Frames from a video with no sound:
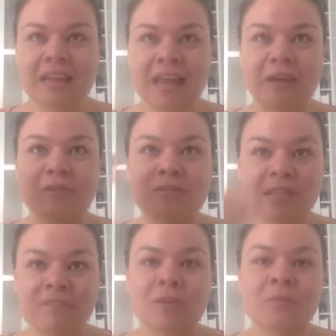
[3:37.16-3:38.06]
I could have
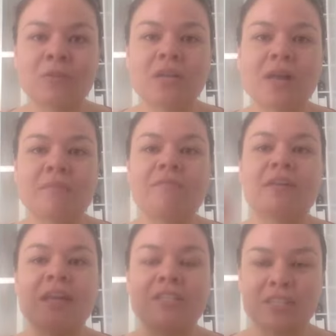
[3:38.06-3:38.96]
saved a lot more time if I
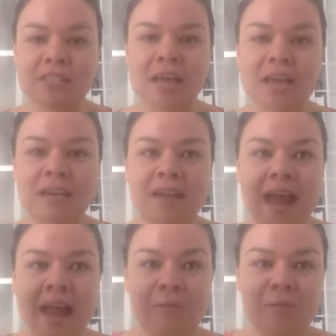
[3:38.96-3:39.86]
had just started
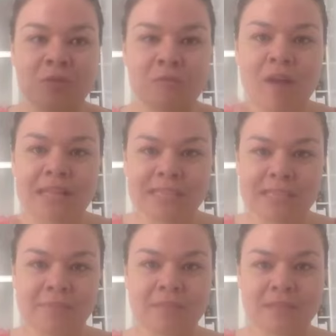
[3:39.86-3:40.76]
with the right
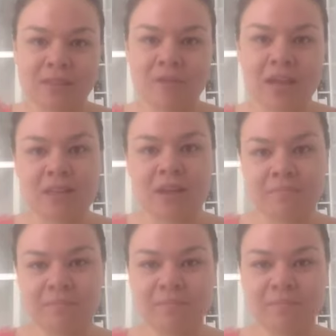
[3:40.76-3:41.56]
steps at the right time.